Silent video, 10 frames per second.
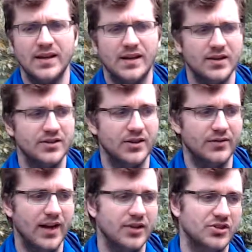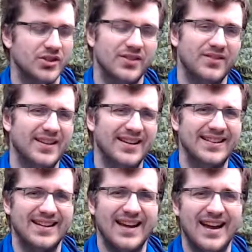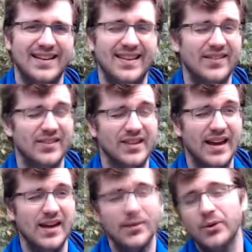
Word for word: certification because it kind of seems lame.